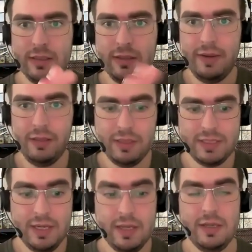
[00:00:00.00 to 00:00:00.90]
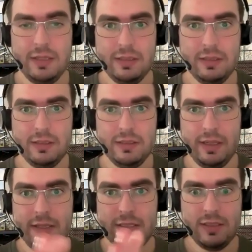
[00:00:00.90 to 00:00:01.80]
developers
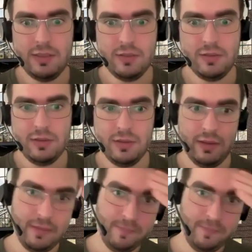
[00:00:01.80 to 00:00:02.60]
as a